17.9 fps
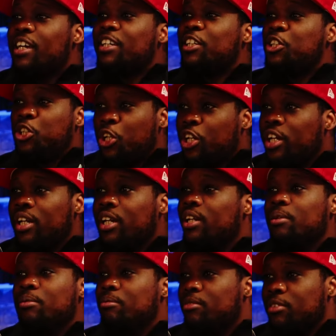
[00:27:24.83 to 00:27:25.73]
he,
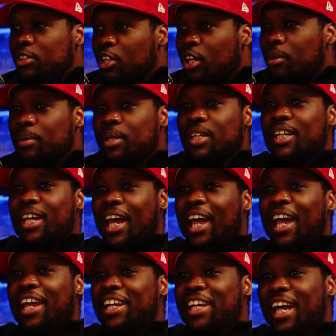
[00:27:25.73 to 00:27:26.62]
shouldn't, you know what I mean?
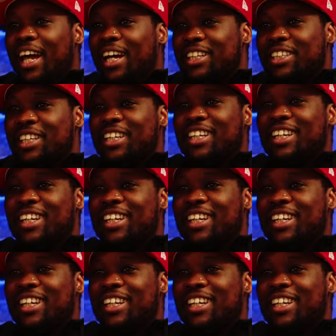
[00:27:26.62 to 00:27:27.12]
Get yeah, any bro, action. Okay.